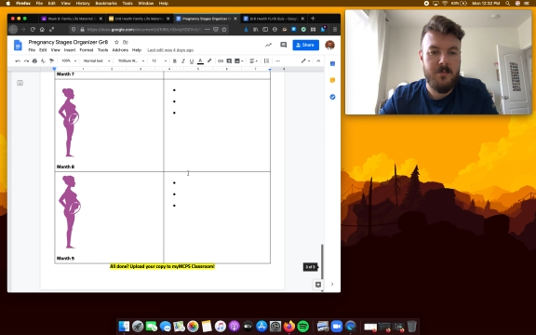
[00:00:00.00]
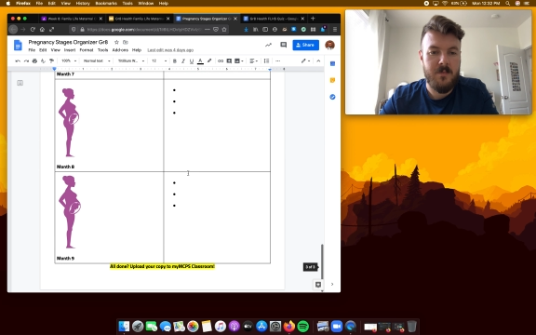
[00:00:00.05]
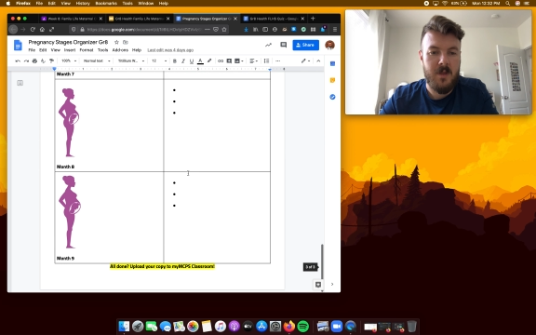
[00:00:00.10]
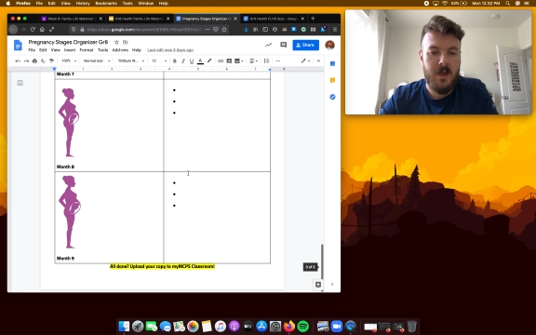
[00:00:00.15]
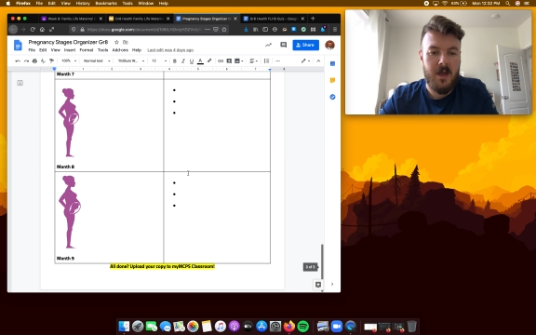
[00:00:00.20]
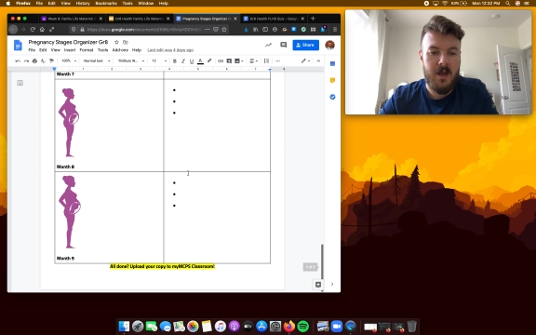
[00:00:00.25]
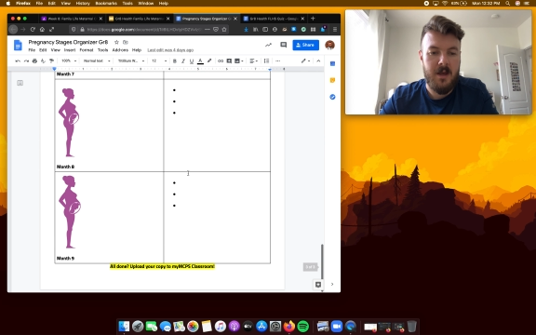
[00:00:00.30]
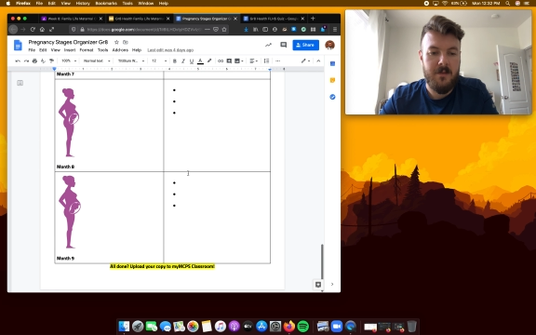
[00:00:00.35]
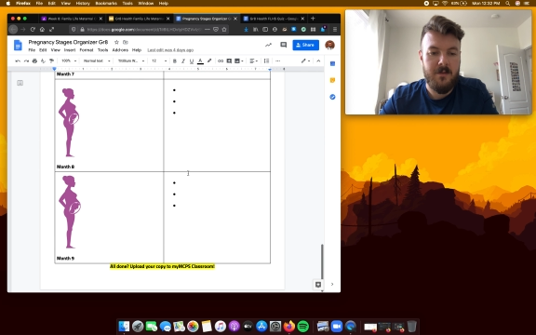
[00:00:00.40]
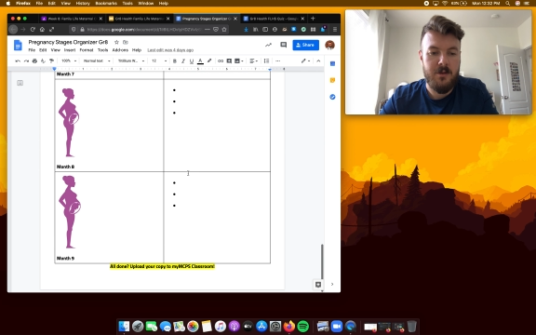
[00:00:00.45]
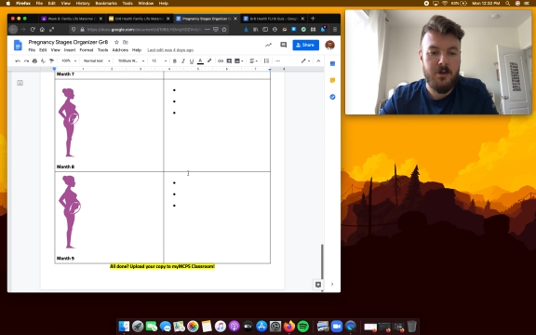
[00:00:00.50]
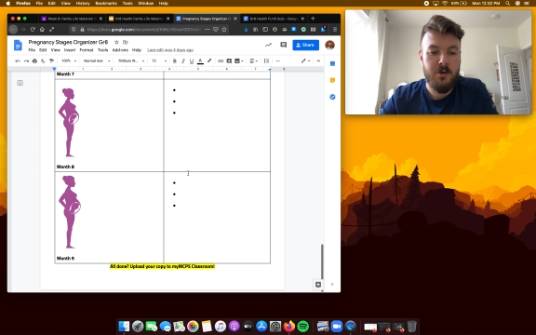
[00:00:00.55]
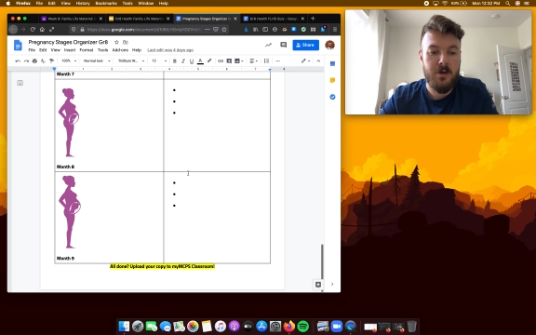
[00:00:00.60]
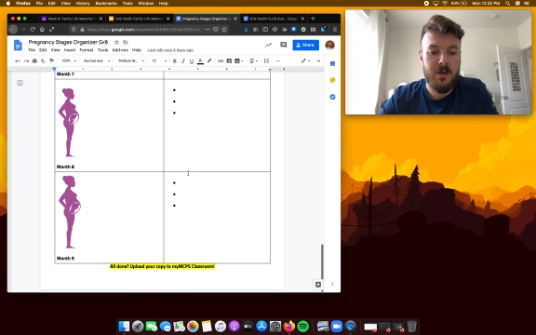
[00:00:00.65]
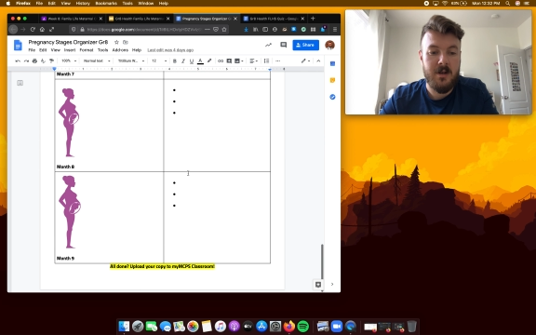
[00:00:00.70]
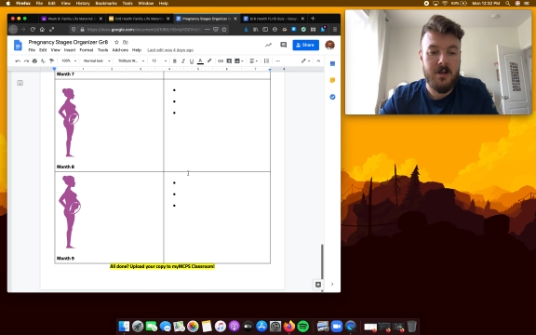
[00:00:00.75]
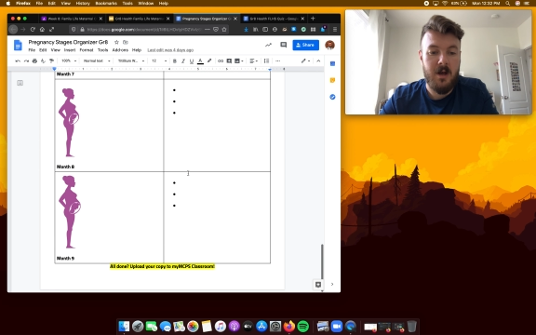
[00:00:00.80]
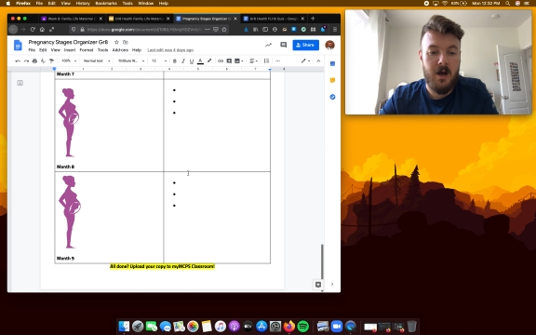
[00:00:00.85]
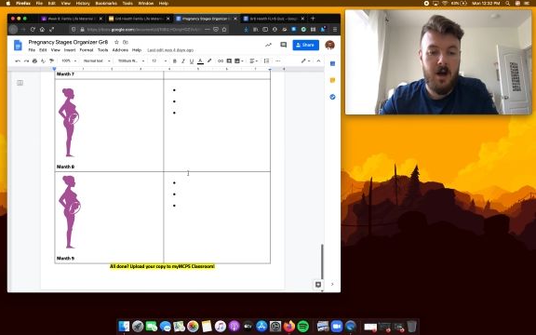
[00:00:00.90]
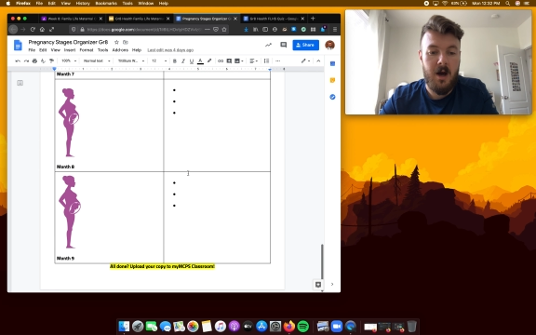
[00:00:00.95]
And you
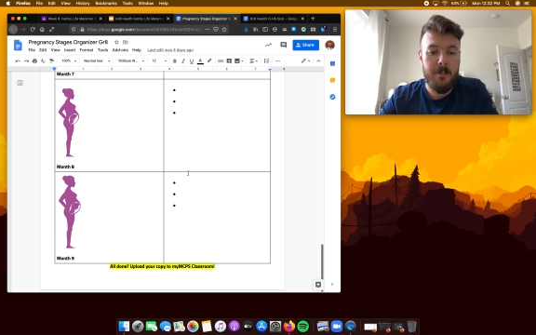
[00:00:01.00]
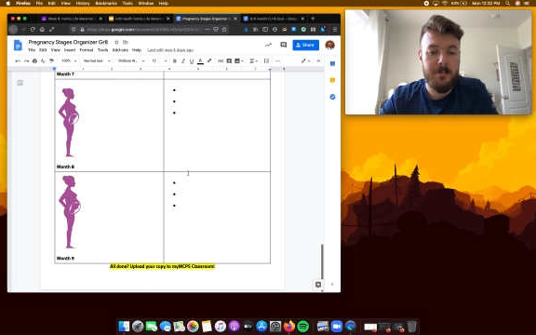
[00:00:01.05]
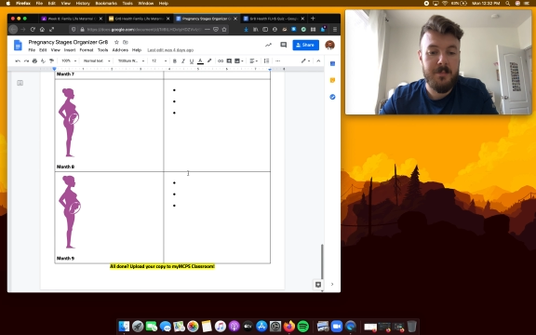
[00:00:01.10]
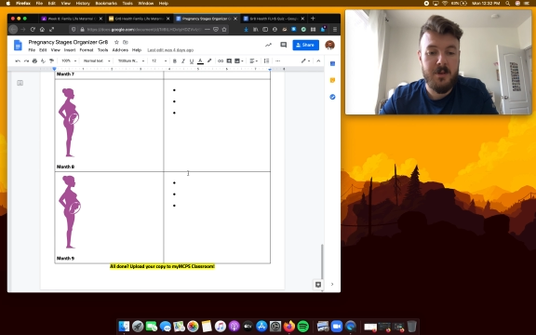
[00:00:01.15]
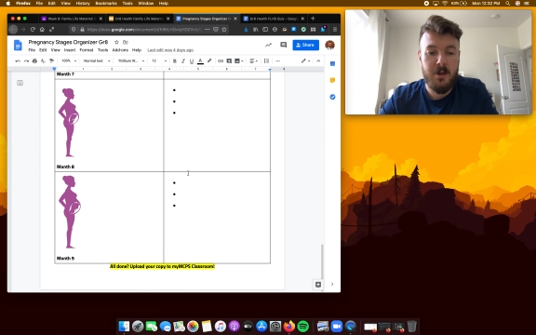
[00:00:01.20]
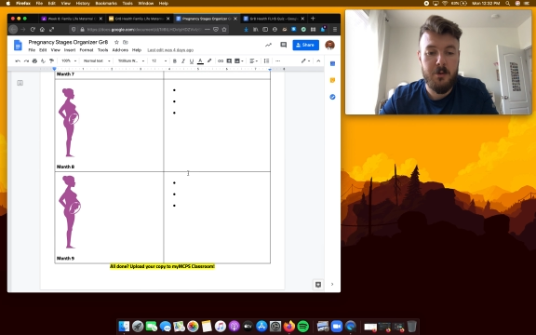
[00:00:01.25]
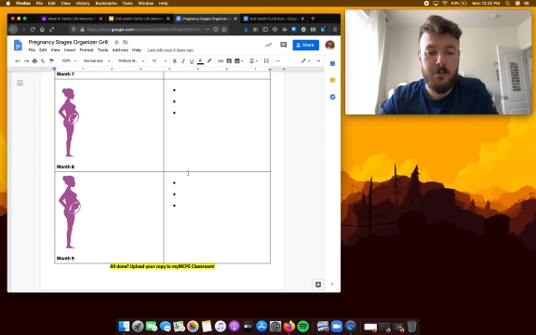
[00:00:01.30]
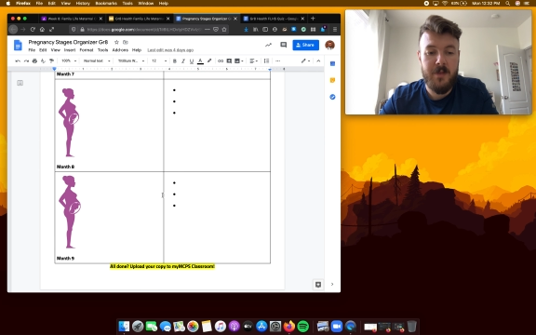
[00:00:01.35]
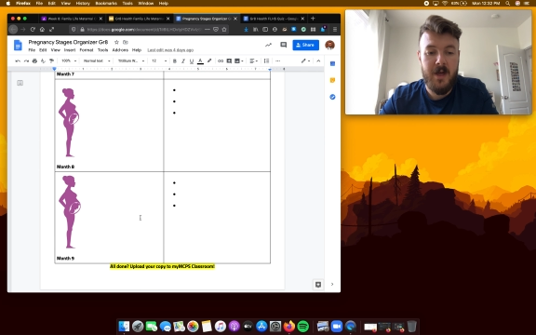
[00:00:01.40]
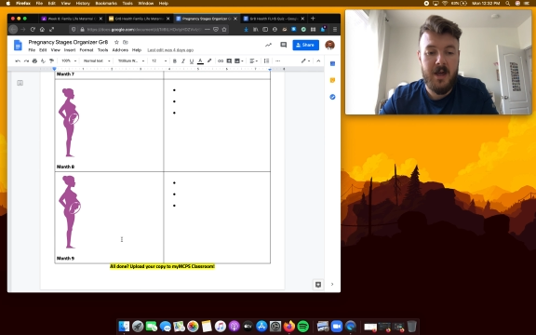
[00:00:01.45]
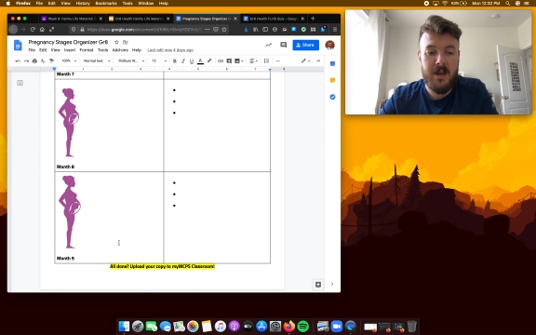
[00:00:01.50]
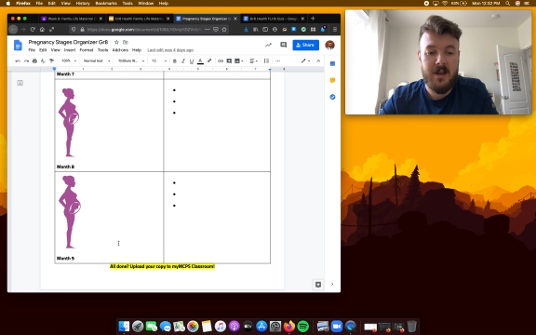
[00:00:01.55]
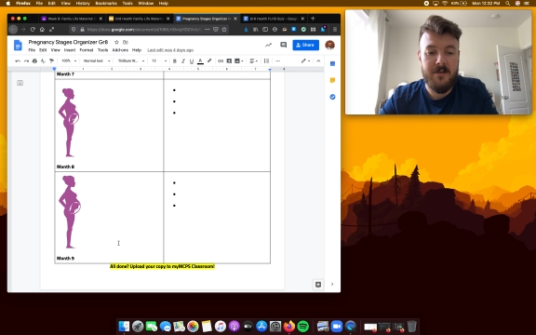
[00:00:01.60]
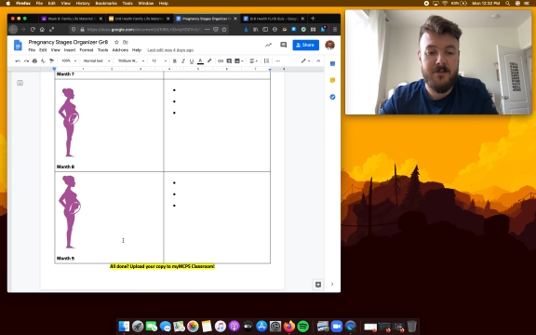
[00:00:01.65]
can upload that